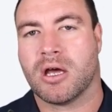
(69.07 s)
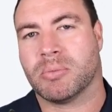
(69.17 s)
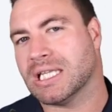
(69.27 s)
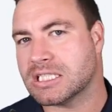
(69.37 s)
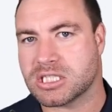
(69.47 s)

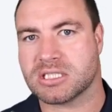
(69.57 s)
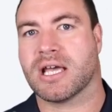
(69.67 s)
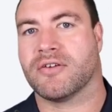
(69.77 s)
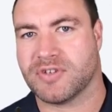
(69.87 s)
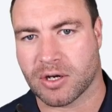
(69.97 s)
But let's just say
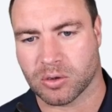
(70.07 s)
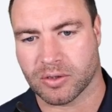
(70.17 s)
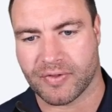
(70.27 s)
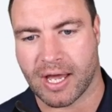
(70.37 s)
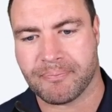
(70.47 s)
I've done all
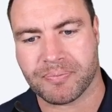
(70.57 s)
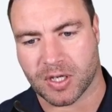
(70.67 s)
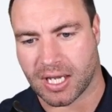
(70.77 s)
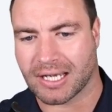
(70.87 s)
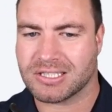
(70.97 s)
of that,
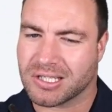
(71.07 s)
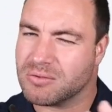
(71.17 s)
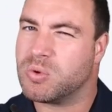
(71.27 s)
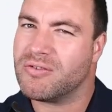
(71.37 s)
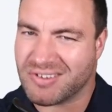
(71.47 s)
okay? So you
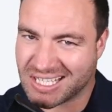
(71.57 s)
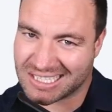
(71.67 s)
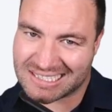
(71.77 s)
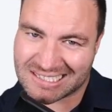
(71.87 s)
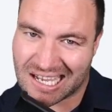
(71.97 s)
wouldn't really
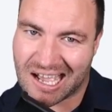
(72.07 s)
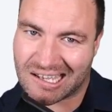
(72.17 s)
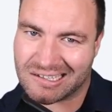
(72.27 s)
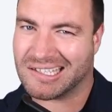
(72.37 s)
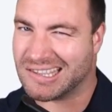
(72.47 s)
start
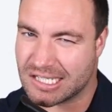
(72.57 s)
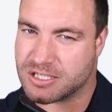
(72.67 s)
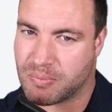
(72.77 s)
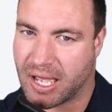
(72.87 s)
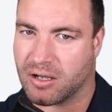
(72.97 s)
in this
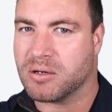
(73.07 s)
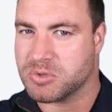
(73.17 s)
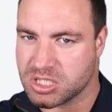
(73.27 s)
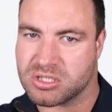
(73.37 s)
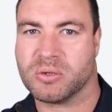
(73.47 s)
manner. I'm
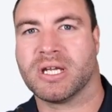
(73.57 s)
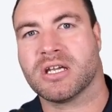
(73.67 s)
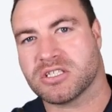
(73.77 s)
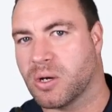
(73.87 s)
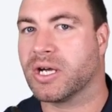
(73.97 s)
just doing
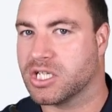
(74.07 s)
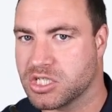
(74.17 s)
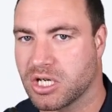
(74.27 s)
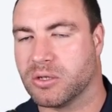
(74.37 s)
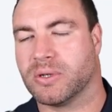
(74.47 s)
it so I can
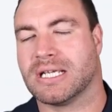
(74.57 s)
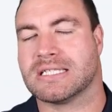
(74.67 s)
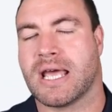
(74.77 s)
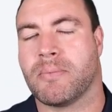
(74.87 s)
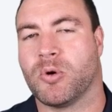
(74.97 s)
show you an
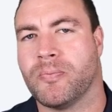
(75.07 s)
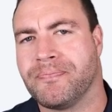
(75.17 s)
example.